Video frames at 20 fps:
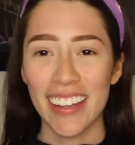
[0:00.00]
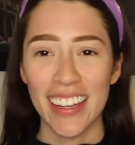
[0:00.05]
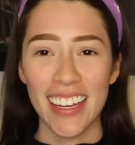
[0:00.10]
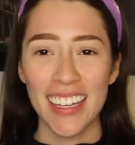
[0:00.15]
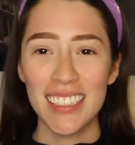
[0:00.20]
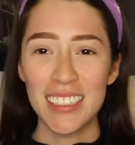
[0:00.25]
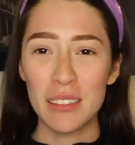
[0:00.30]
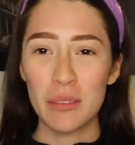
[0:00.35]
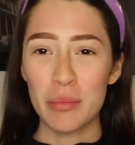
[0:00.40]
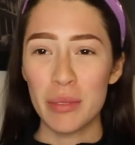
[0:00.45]

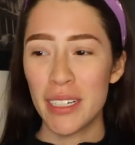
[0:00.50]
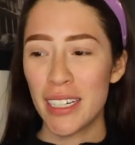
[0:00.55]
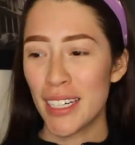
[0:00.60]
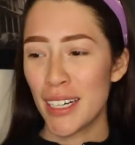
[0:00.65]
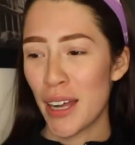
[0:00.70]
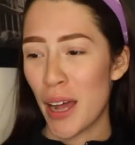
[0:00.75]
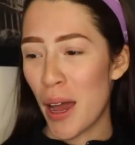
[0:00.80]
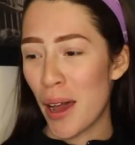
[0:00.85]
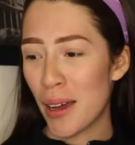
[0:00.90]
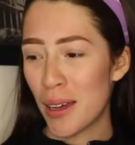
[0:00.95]
it's
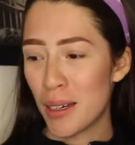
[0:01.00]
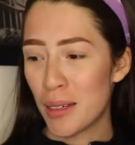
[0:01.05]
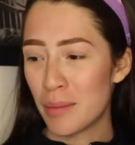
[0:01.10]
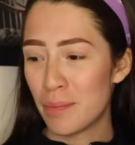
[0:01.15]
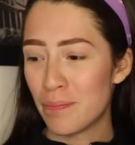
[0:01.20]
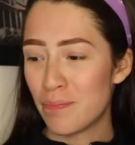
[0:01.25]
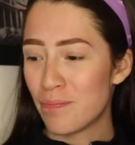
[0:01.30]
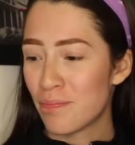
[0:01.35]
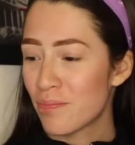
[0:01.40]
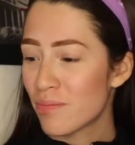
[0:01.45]

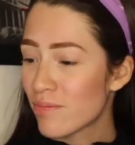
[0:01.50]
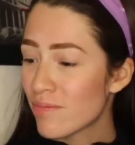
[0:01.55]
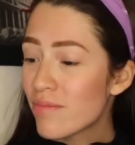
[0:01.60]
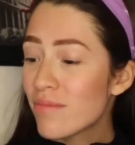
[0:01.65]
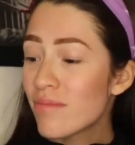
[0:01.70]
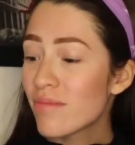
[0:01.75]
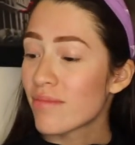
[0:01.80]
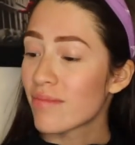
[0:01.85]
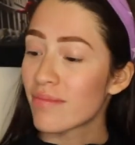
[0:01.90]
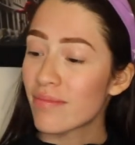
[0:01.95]
been
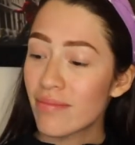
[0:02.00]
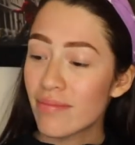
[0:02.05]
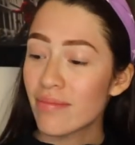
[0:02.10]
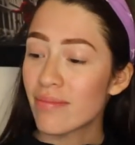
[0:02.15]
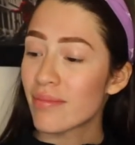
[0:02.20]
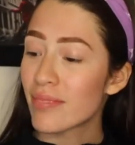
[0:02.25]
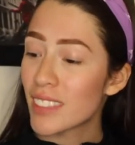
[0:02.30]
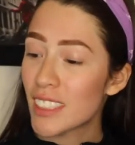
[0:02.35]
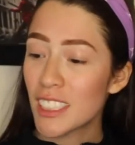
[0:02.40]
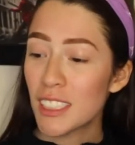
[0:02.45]

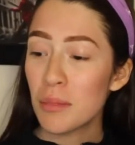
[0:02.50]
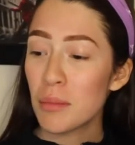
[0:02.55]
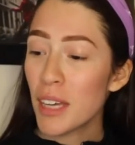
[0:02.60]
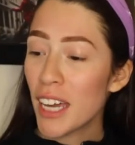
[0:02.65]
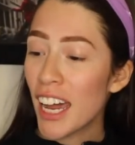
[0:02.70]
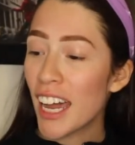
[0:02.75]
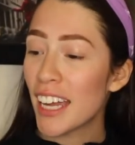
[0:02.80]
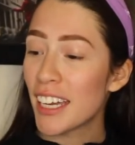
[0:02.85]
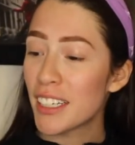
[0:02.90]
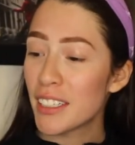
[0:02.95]
some
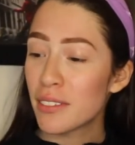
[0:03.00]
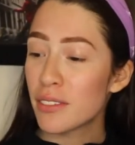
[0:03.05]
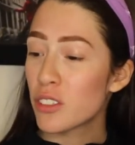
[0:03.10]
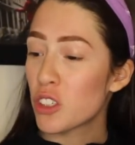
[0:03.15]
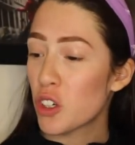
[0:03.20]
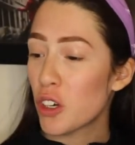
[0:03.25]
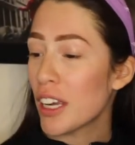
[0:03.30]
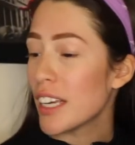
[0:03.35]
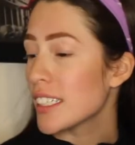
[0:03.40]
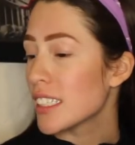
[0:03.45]
kind of
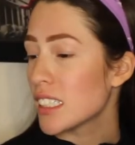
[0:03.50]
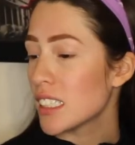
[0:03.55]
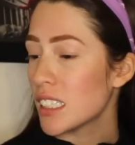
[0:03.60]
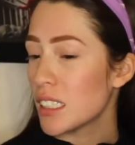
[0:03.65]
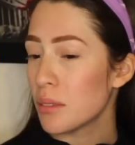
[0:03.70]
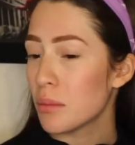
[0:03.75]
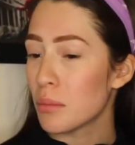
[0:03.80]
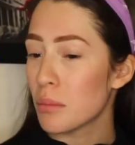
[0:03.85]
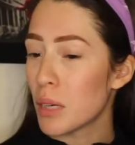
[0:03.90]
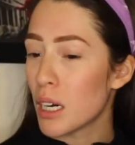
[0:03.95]

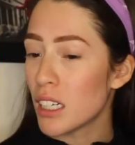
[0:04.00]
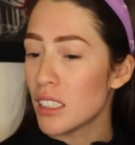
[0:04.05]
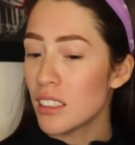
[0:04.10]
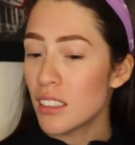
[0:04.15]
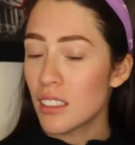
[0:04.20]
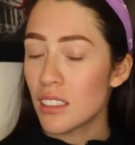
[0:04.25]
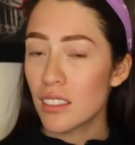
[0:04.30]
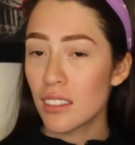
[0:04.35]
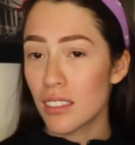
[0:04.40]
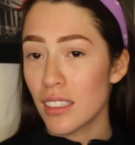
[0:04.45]
crazy
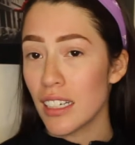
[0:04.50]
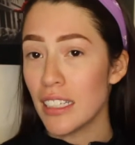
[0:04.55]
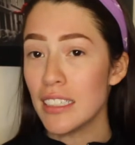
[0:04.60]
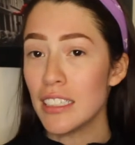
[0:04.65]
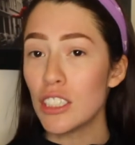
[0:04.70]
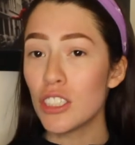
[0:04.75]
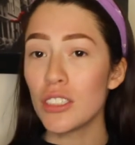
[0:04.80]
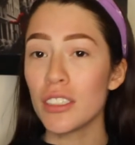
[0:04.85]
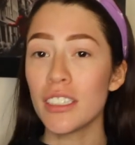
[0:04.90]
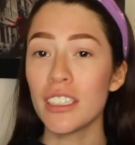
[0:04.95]
months
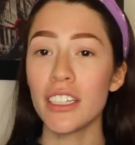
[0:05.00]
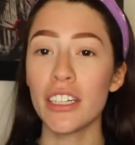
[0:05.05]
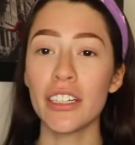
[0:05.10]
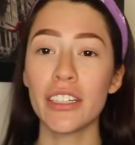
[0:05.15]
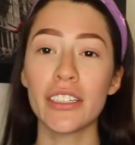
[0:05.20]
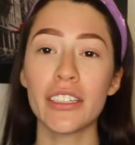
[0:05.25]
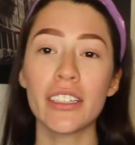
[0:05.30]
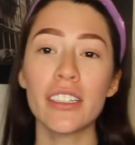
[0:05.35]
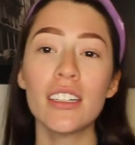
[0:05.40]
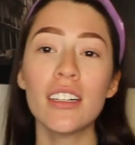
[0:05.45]
into the
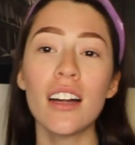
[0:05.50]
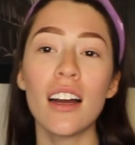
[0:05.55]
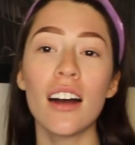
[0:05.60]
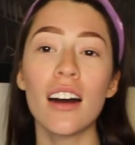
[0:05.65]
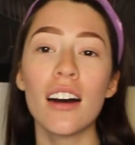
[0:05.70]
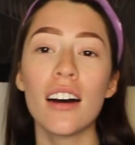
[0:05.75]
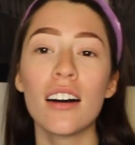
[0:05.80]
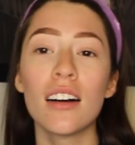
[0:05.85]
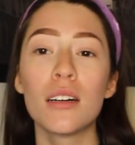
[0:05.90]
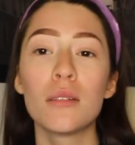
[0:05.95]
year.
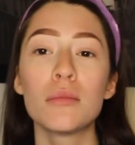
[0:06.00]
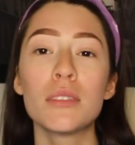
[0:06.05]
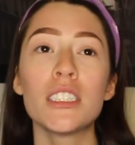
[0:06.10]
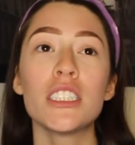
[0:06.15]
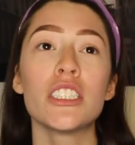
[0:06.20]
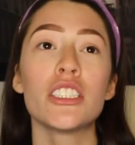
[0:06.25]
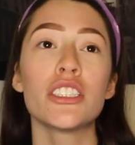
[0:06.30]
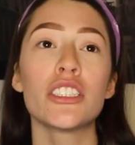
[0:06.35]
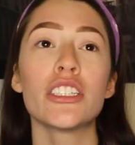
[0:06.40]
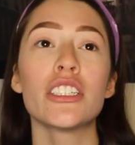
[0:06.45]

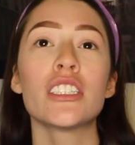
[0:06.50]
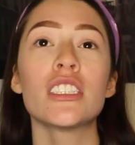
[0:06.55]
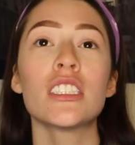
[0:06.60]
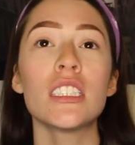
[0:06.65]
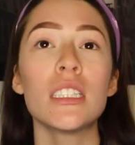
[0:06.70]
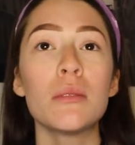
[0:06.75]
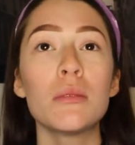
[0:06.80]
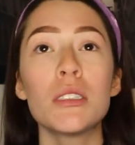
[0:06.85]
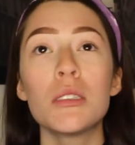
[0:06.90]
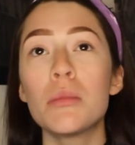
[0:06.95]
Senior year
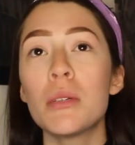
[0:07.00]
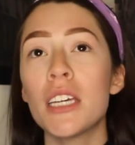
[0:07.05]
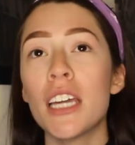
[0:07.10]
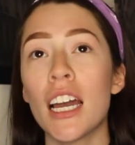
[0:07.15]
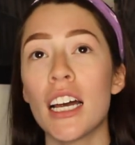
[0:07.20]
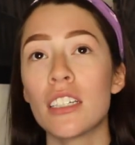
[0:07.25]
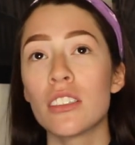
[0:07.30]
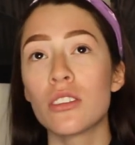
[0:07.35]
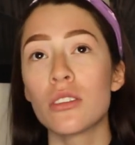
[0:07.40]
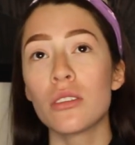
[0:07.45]
seems to be
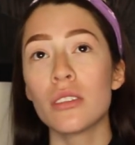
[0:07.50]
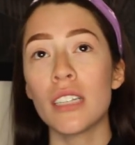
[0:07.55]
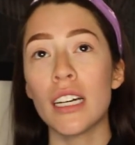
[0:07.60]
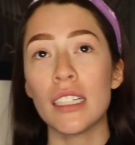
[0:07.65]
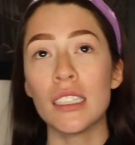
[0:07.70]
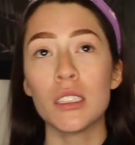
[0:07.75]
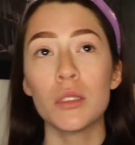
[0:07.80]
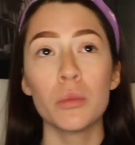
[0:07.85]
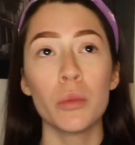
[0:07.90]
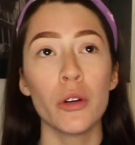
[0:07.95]
cancelled
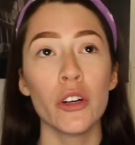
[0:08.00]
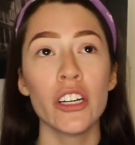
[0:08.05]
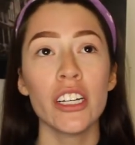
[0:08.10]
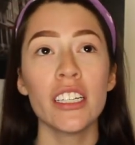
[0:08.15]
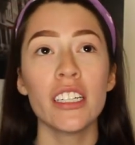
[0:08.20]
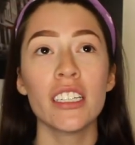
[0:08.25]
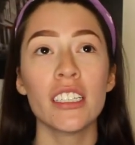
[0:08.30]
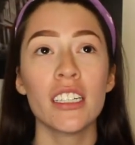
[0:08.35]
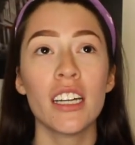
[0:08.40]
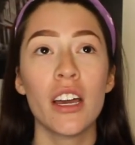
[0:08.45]
at this
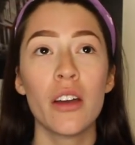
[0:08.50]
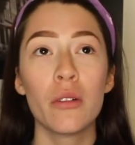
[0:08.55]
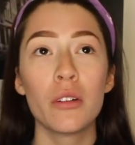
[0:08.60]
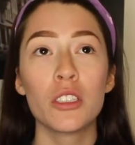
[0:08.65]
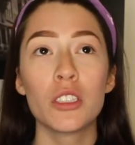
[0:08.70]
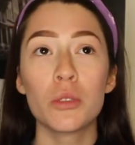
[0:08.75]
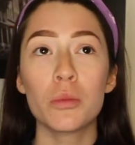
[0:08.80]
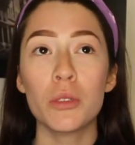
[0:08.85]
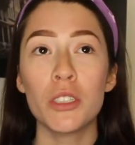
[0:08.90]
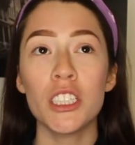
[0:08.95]
point,
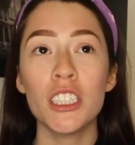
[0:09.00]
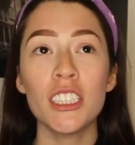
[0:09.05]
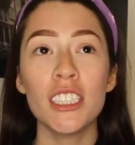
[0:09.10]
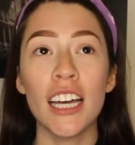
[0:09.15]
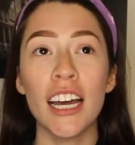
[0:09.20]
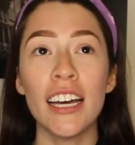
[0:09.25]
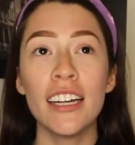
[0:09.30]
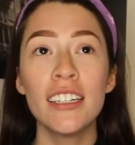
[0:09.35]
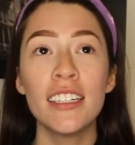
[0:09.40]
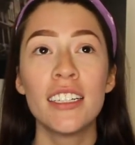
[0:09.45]
which is pretty
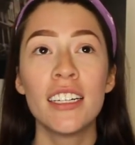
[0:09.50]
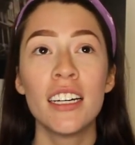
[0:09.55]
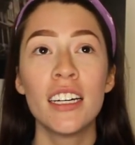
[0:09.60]
sad.